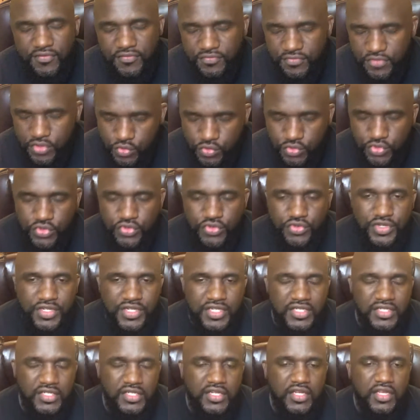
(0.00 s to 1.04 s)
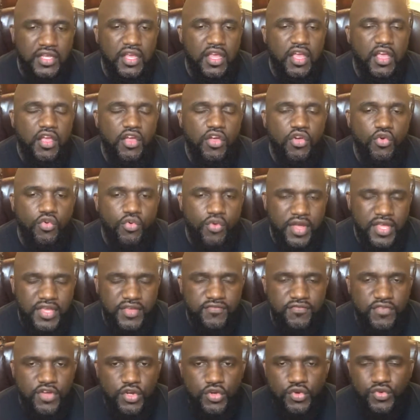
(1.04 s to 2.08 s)
featuring
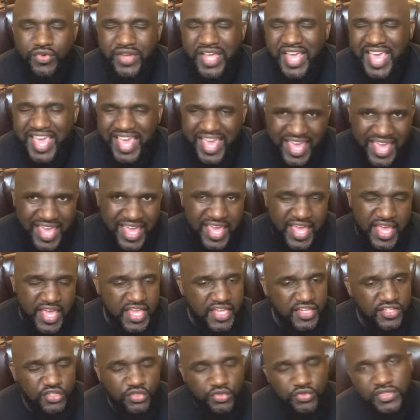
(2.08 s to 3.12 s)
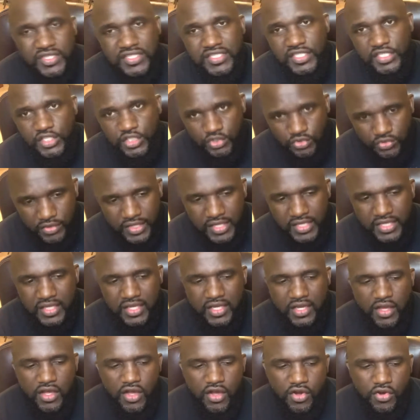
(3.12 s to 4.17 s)
Quavo and Drizzy
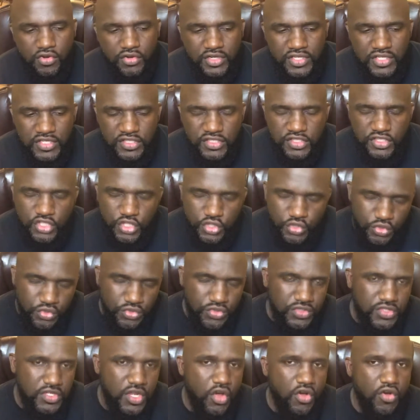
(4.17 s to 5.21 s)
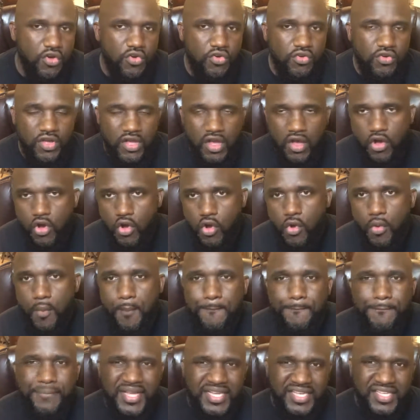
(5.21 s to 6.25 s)
Drake on his new song
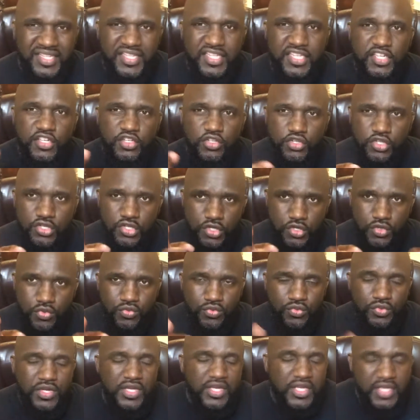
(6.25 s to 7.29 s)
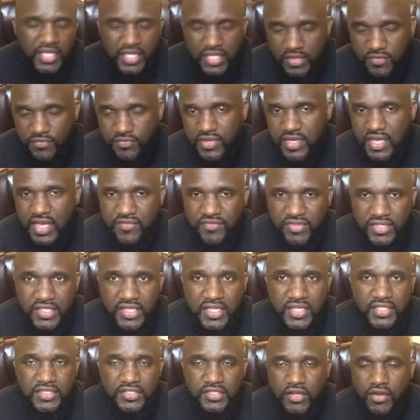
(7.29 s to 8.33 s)
called Bigger Than You. If you haven't
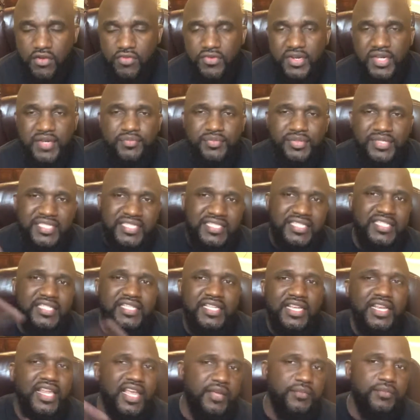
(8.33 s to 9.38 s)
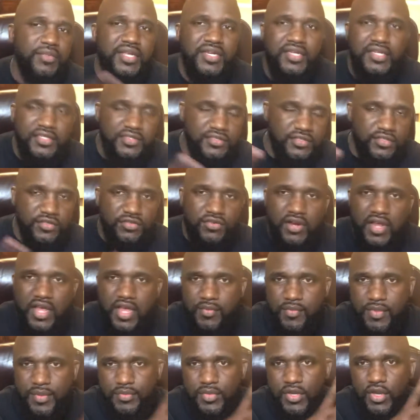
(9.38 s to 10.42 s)
done so already, please hit that like button and
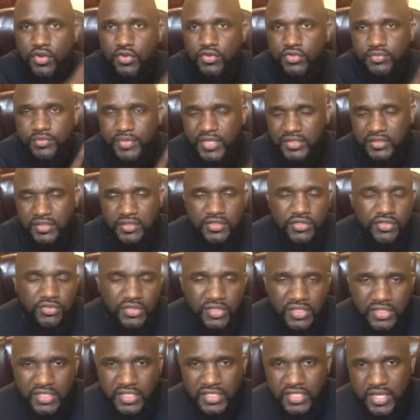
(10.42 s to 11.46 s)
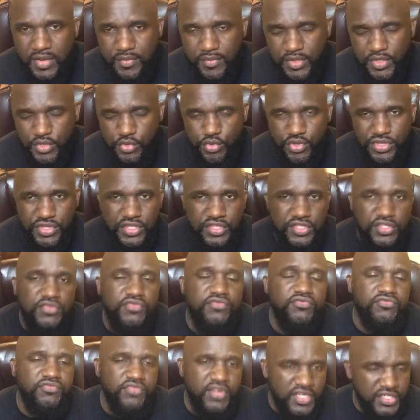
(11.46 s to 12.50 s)
subscribe. I'm your host, Mister two Looker, coming to you with this
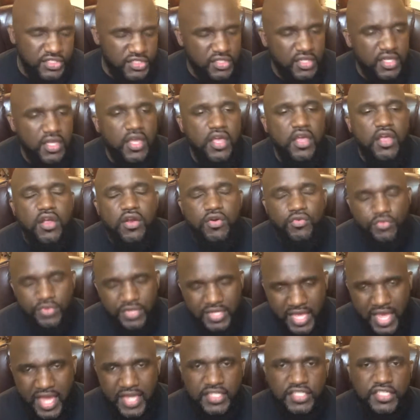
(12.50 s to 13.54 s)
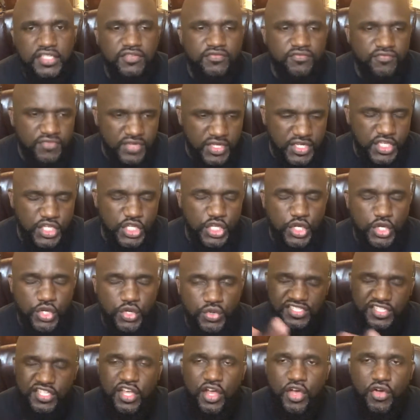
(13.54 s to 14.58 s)
fresh reaction
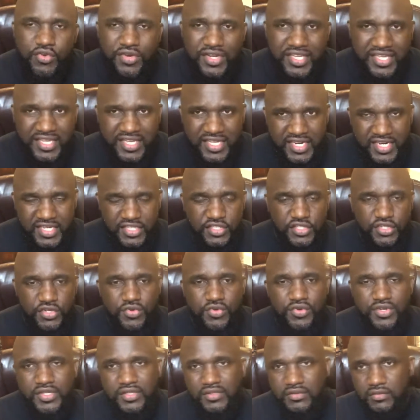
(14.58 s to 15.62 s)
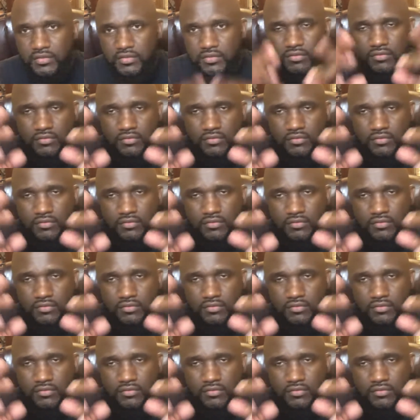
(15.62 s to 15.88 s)
video. Let's go on and get into it.